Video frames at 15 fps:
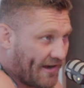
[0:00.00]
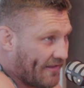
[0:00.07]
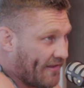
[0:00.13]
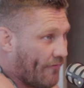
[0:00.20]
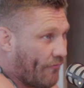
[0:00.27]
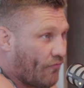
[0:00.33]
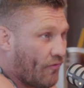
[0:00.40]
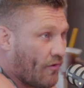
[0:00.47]
Oh,
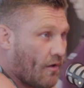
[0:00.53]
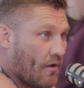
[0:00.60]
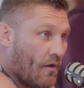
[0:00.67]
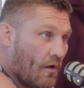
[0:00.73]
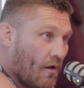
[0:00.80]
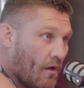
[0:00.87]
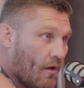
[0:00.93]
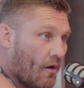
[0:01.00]
shit. See, that's
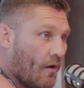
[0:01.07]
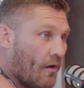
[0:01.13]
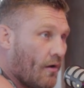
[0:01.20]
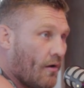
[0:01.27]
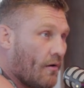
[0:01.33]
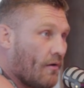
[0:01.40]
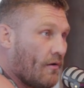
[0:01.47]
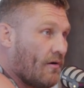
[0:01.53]
one of the nice things
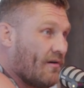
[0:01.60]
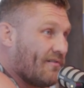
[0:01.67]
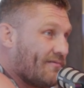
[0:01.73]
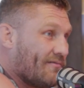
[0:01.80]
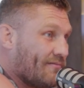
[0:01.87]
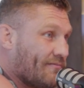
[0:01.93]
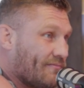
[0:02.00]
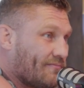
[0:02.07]
about being in
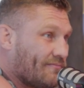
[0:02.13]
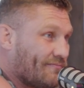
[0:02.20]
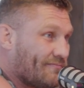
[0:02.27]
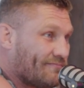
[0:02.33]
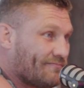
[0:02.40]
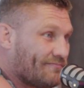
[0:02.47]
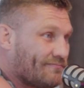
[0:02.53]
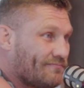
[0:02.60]
Cali, too.
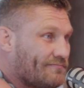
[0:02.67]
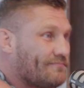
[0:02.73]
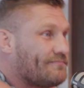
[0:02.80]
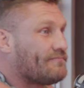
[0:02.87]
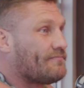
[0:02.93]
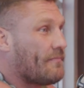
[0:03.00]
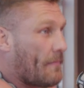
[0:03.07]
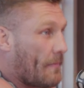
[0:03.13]

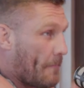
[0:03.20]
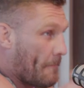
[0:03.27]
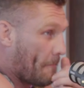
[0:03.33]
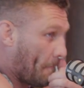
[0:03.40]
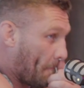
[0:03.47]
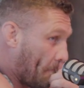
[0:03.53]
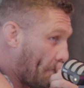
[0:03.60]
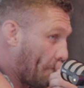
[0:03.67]
You got a
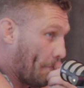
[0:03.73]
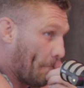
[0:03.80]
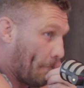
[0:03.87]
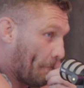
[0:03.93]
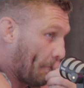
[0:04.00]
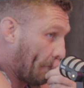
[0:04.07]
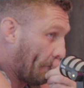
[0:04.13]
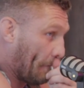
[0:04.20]
lot of crazy
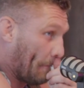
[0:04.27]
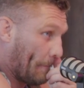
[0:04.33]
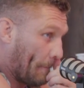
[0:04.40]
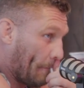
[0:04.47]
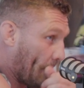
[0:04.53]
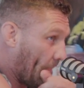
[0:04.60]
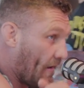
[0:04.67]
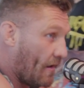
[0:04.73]
boxers over there.